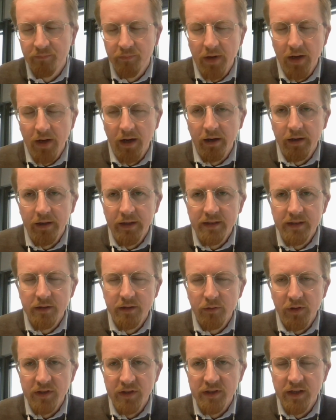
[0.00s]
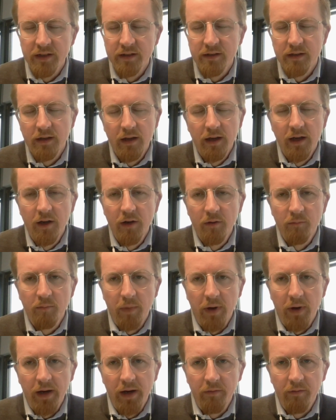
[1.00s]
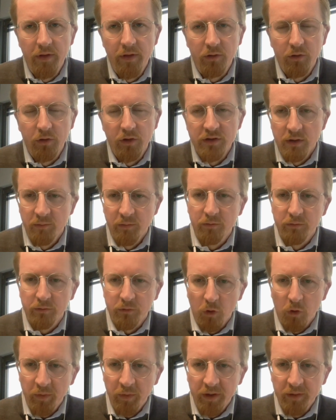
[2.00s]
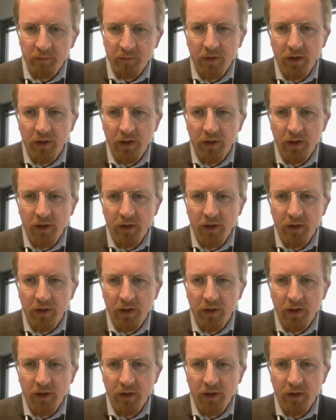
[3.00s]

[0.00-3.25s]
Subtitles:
are easy to access by the concept of roaming